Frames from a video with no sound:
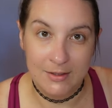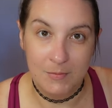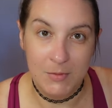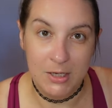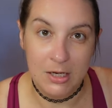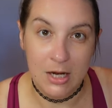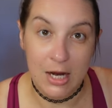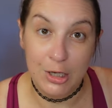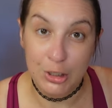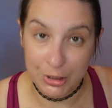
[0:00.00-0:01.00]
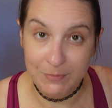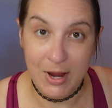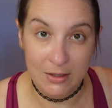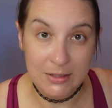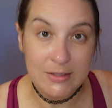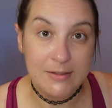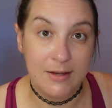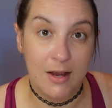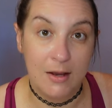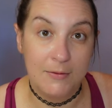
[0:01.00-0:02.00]
gonna be a good balance
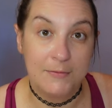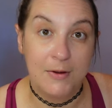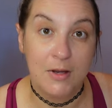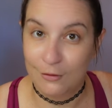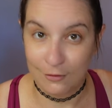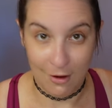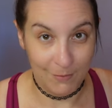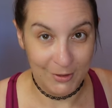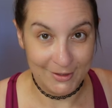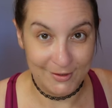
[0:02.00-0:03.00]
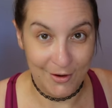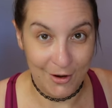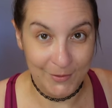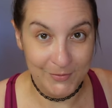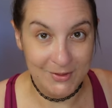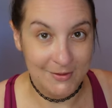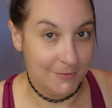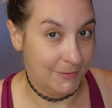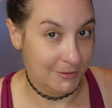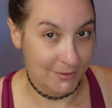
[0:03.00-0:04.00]
of complex carbs
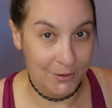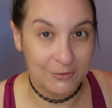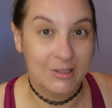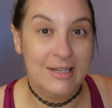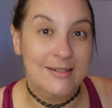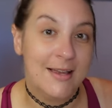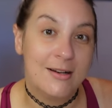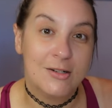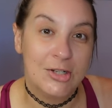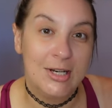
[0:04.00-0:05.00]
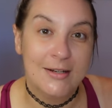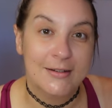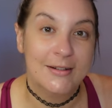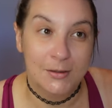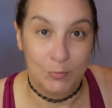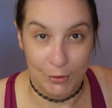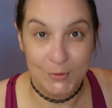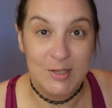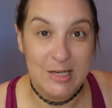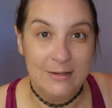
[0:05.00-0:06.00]
for slow release energy,
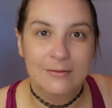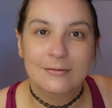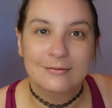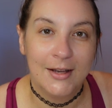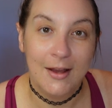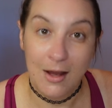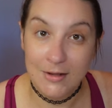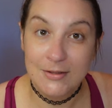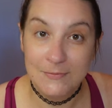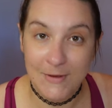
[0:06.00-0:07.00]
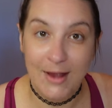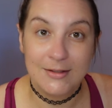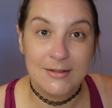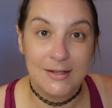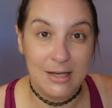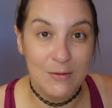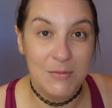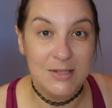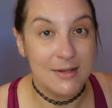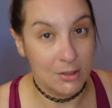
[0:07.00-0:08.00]
protein, and some fats to keep
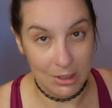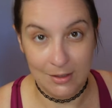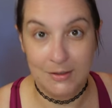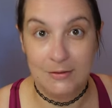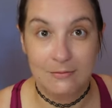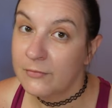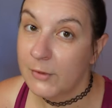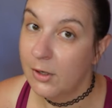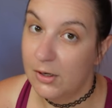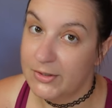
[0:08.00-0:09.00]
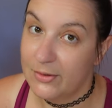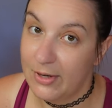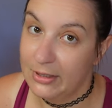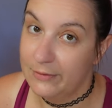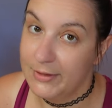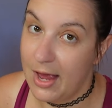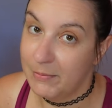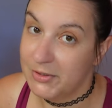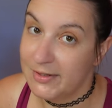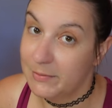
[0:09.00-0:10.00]
me satiated. Also, I love the
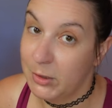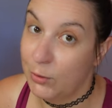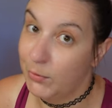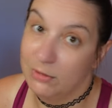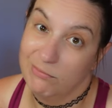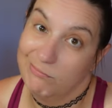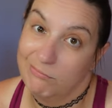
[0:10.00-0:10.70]
apple cinnamon oatmeal.